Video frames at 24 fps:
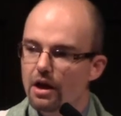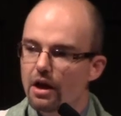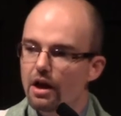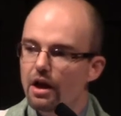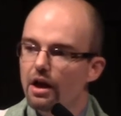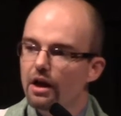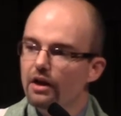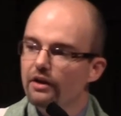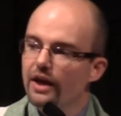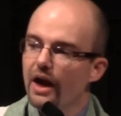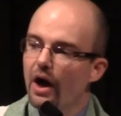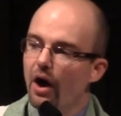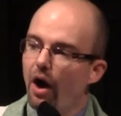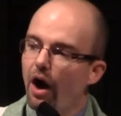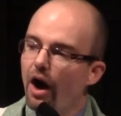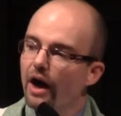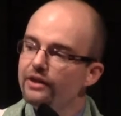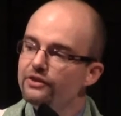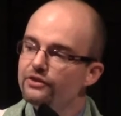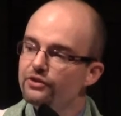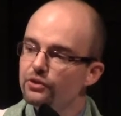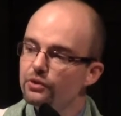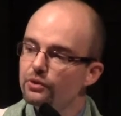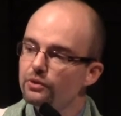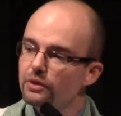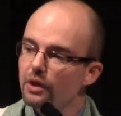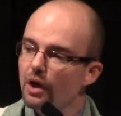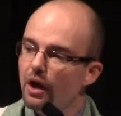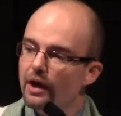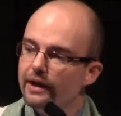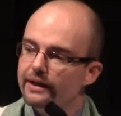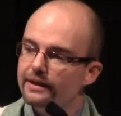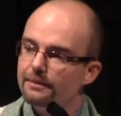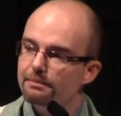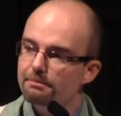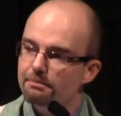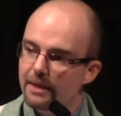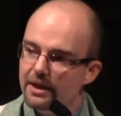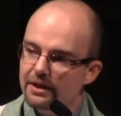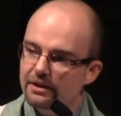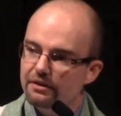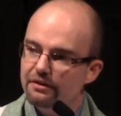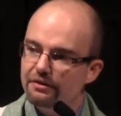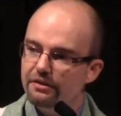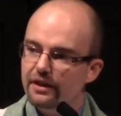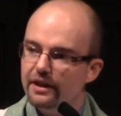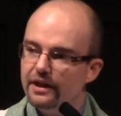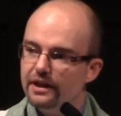Now, I do like many
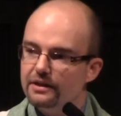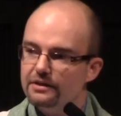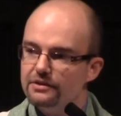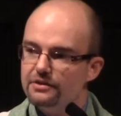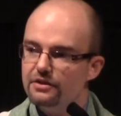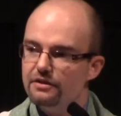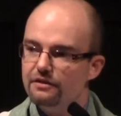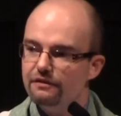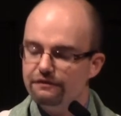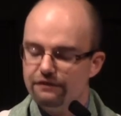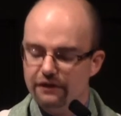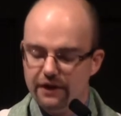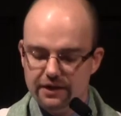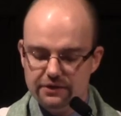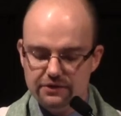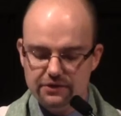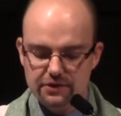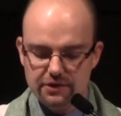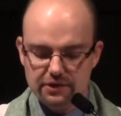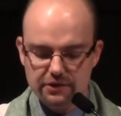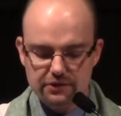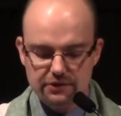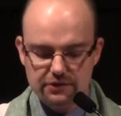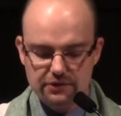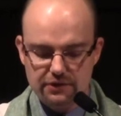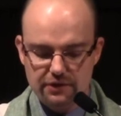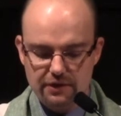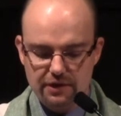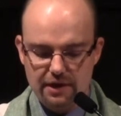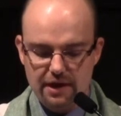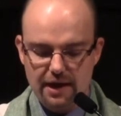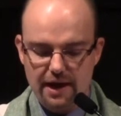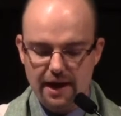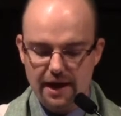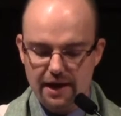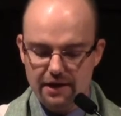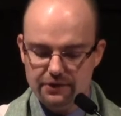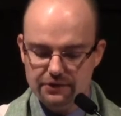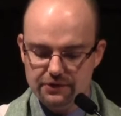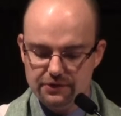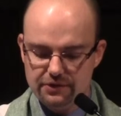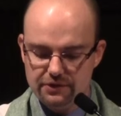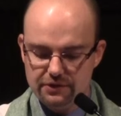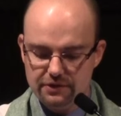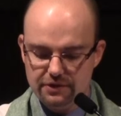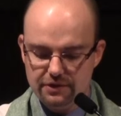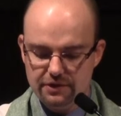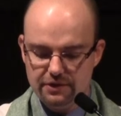things that Francis has
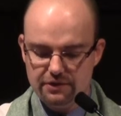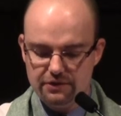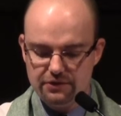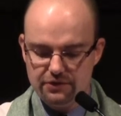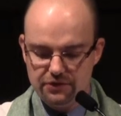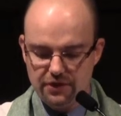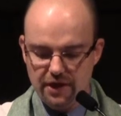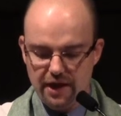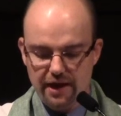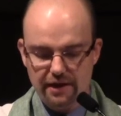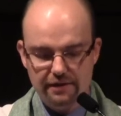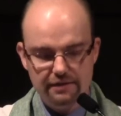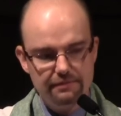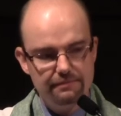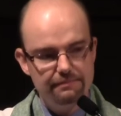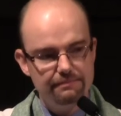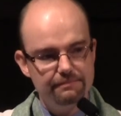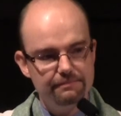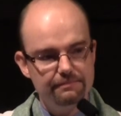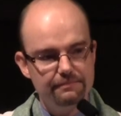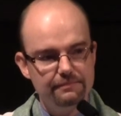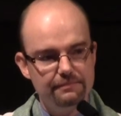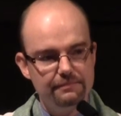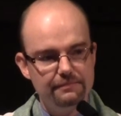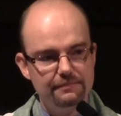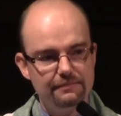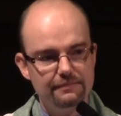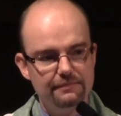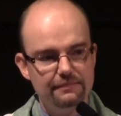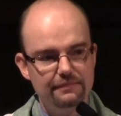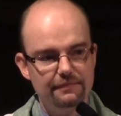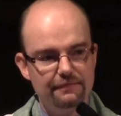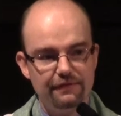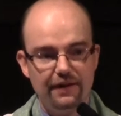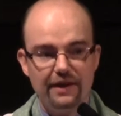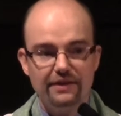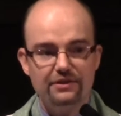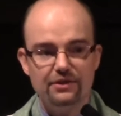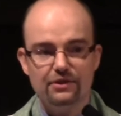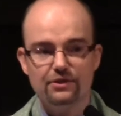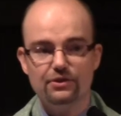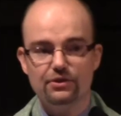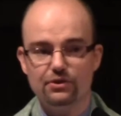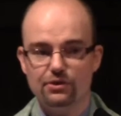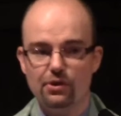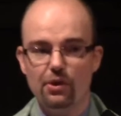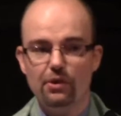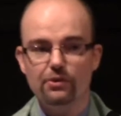said. Francis
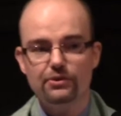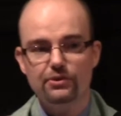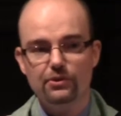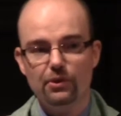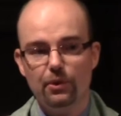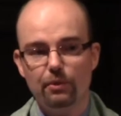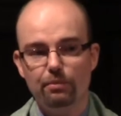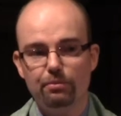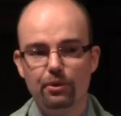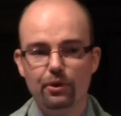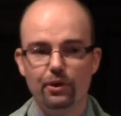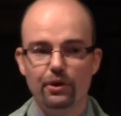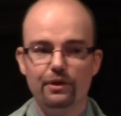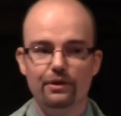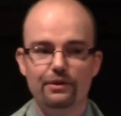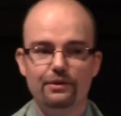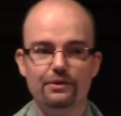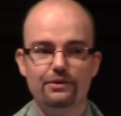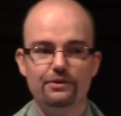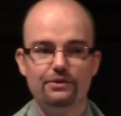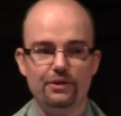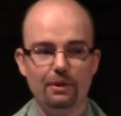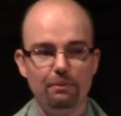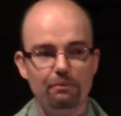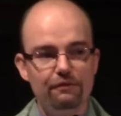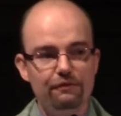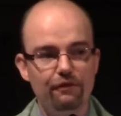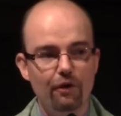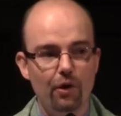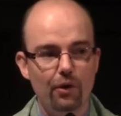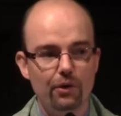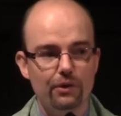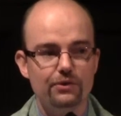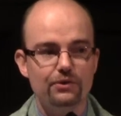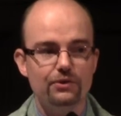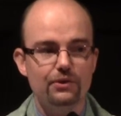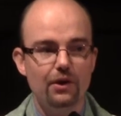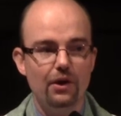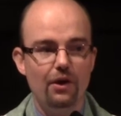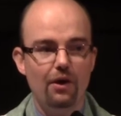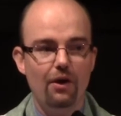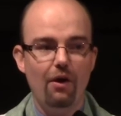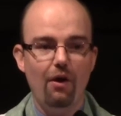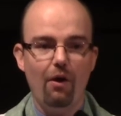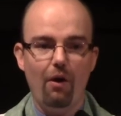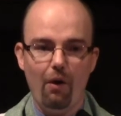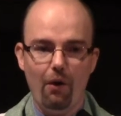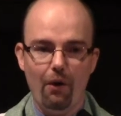has also put some folks
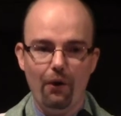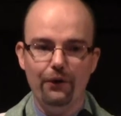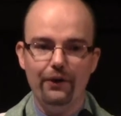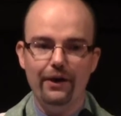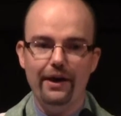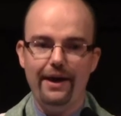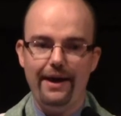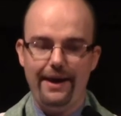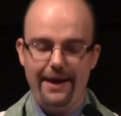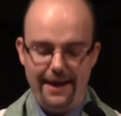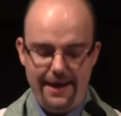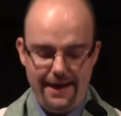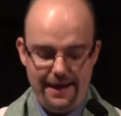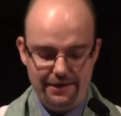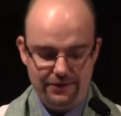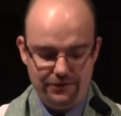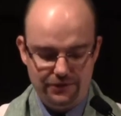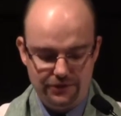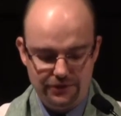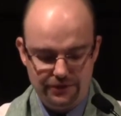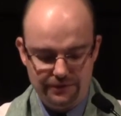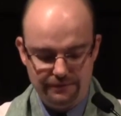on edge.